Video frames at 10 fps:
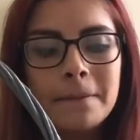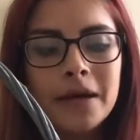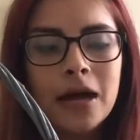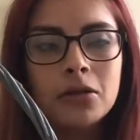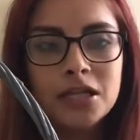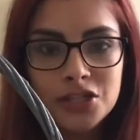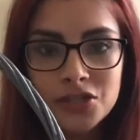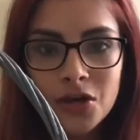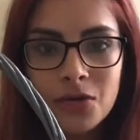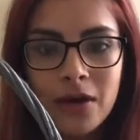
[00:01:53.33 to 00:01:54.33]
but I'll let you
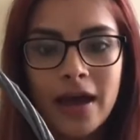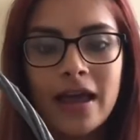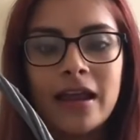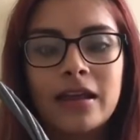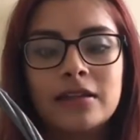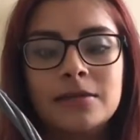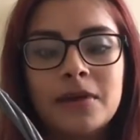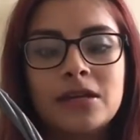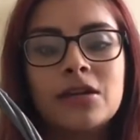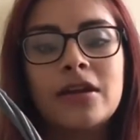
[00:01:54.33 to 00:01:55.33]
know, and
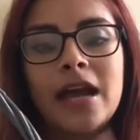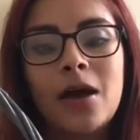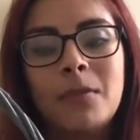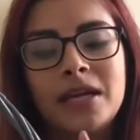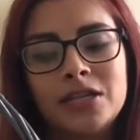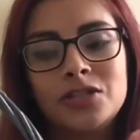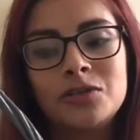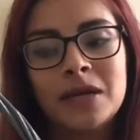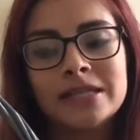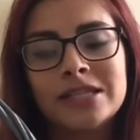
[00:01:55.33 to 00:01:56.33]
depending on how my Easter
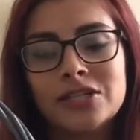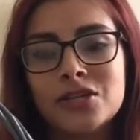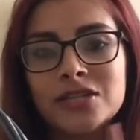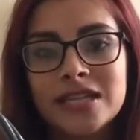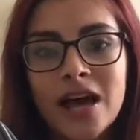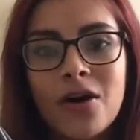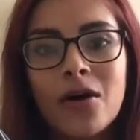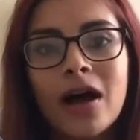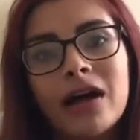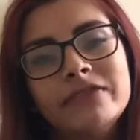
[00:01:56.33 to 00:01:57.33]
basket turns
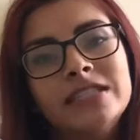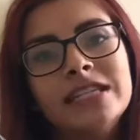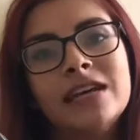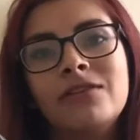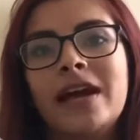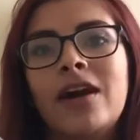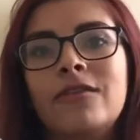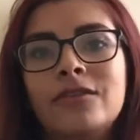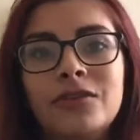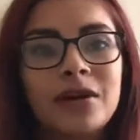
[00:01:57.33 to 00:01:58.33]
out, I'll have a DIY
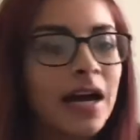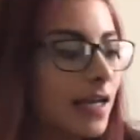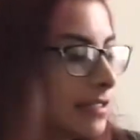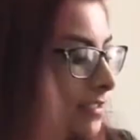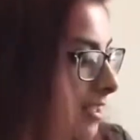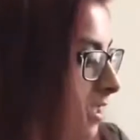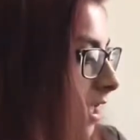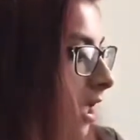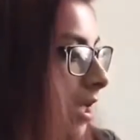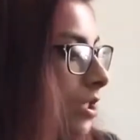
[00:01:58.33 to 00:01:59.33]
out for you guys,
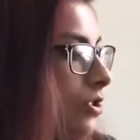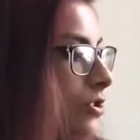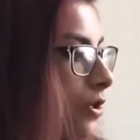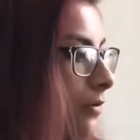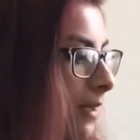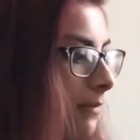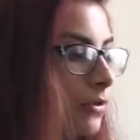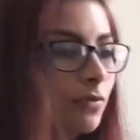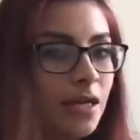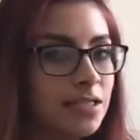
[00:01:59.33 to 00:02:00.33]
so maybe
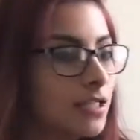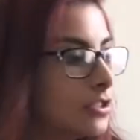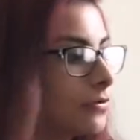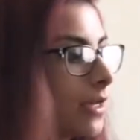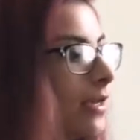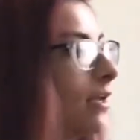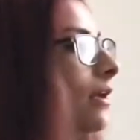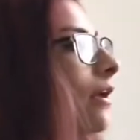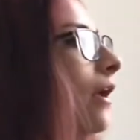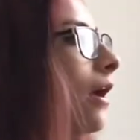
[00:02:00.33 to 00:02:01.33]
you guys can do it.
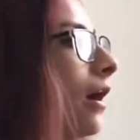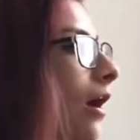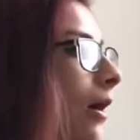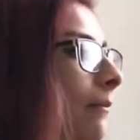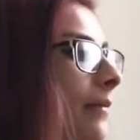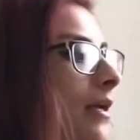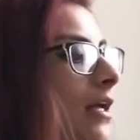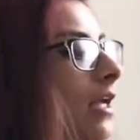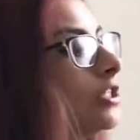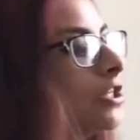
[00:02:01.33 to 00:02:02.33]

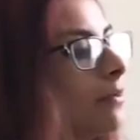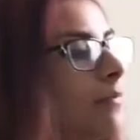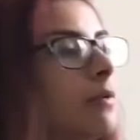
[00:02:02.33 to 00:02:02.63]
It shouldn't